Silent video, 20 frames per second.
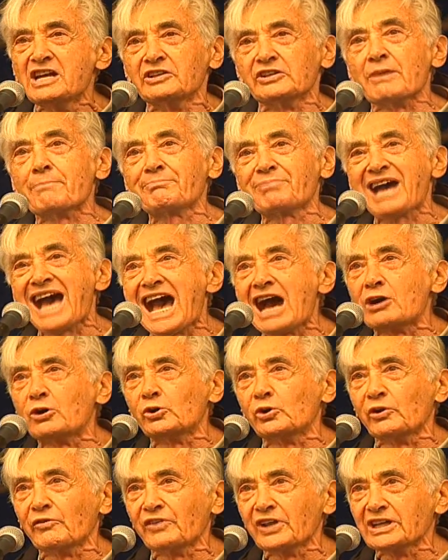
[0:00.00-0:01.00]
the
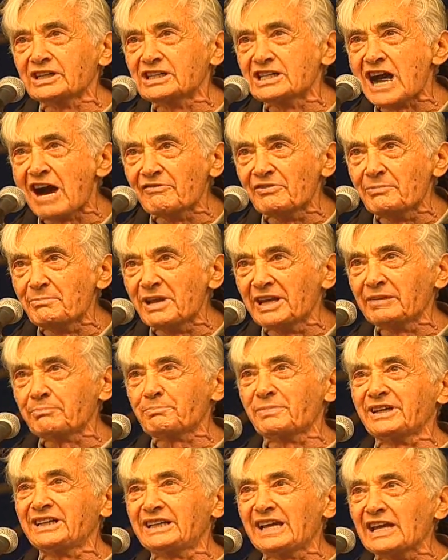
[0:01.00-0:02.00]
power of the government
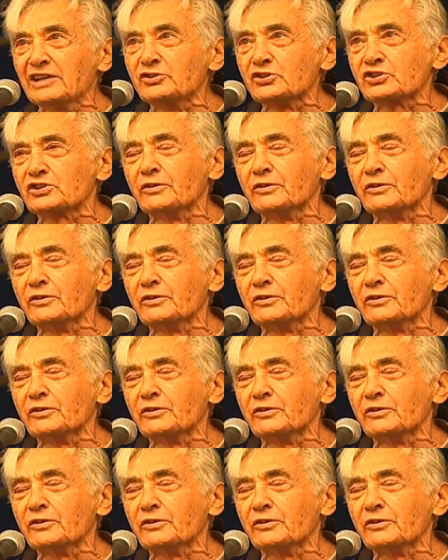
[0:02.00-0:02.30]
begins